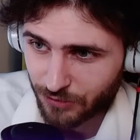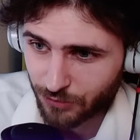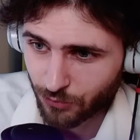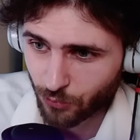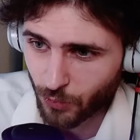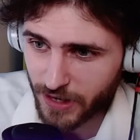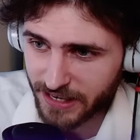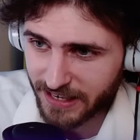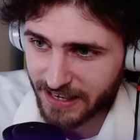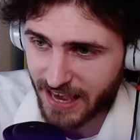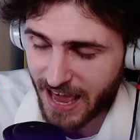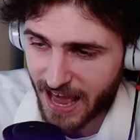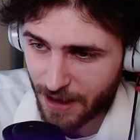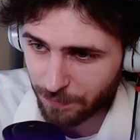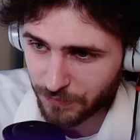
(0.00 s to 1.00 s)
We
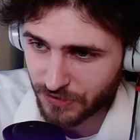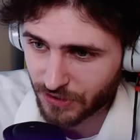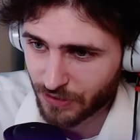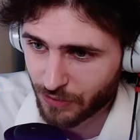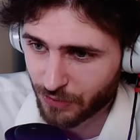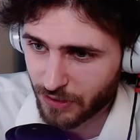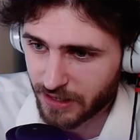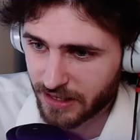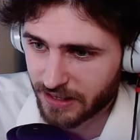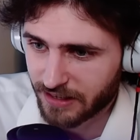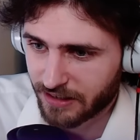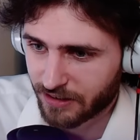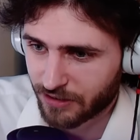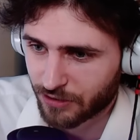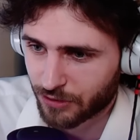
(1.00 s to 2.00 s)
kept
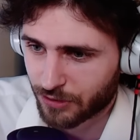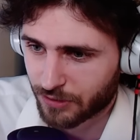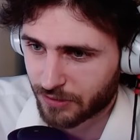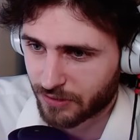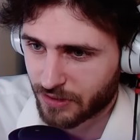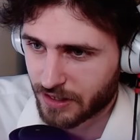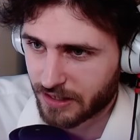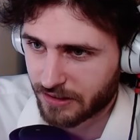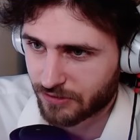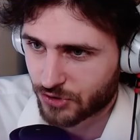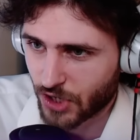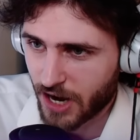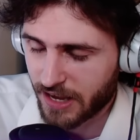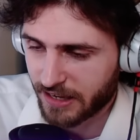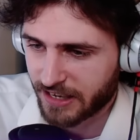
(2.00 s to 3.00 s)
the
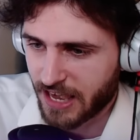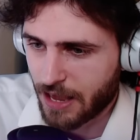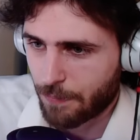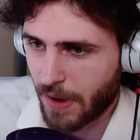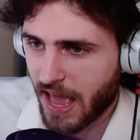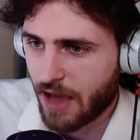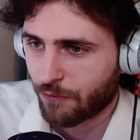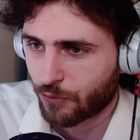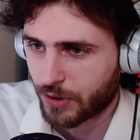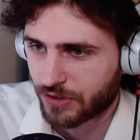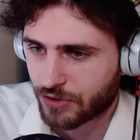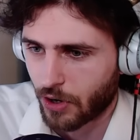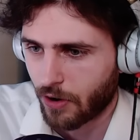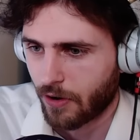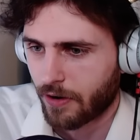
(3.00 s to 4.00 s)
Giant Cape every
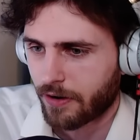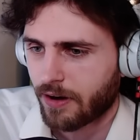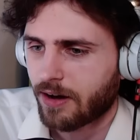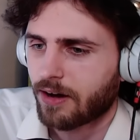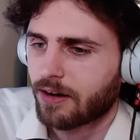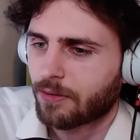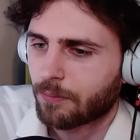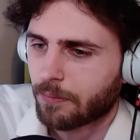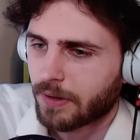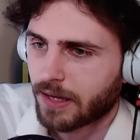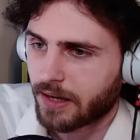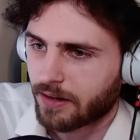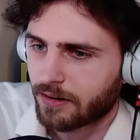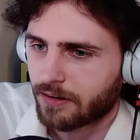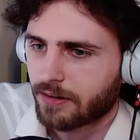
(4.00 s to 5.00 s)
turn. Oh,
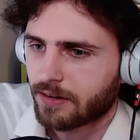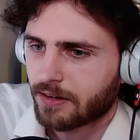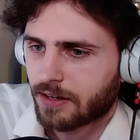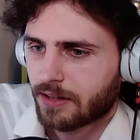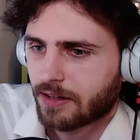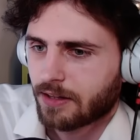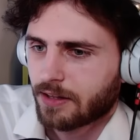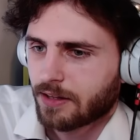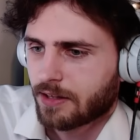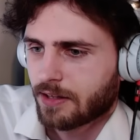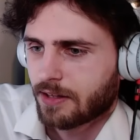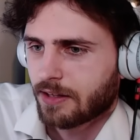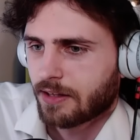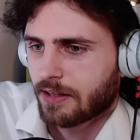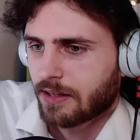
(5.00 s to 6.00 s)
man.
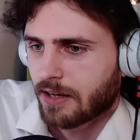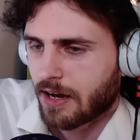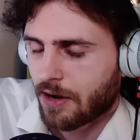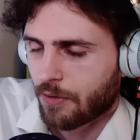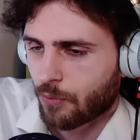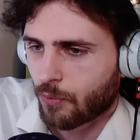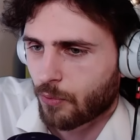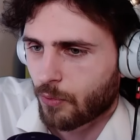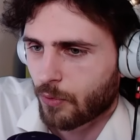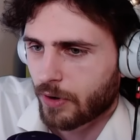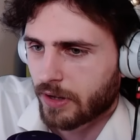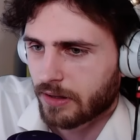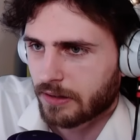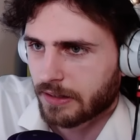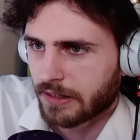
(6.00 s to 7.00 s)
I
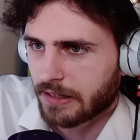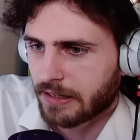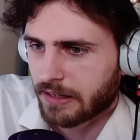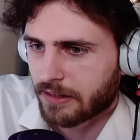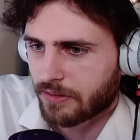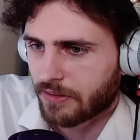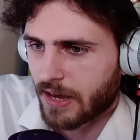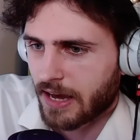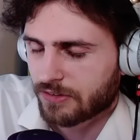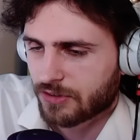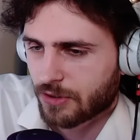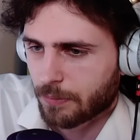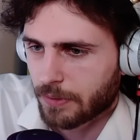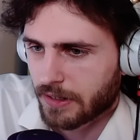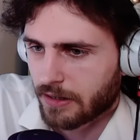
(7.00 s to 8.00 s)
really needed that
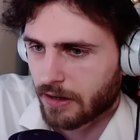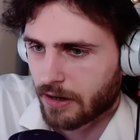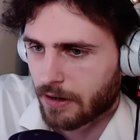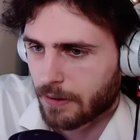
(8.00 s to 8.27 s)
to be